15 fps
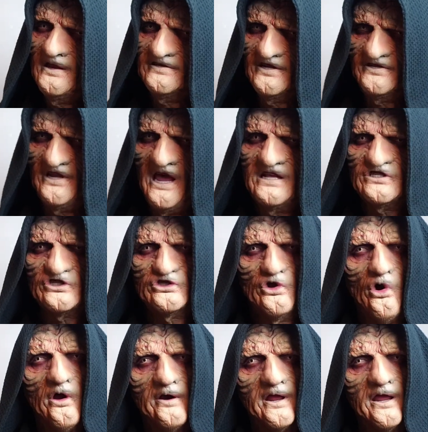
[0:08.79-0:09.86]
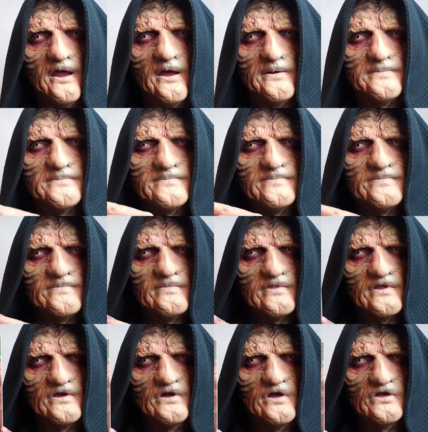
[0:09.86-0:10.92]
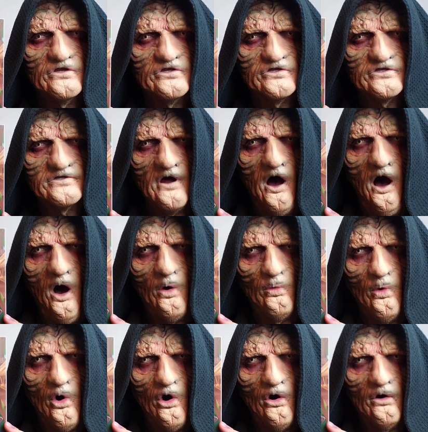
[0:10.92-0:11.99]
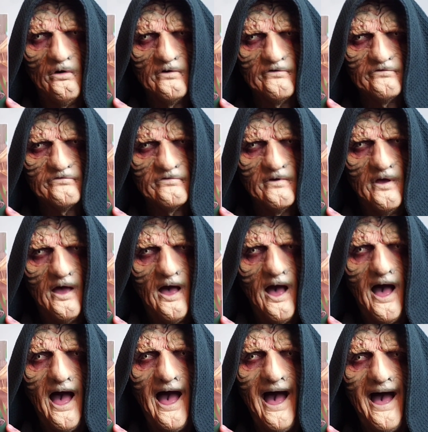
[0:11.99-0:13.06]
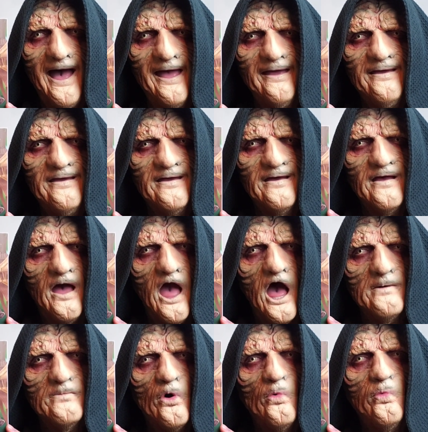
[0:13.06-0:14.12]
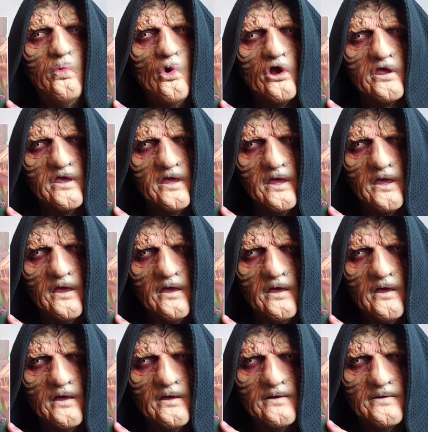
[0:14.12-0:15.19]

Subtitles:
Today's story, Star Wars. I am a Wookiee.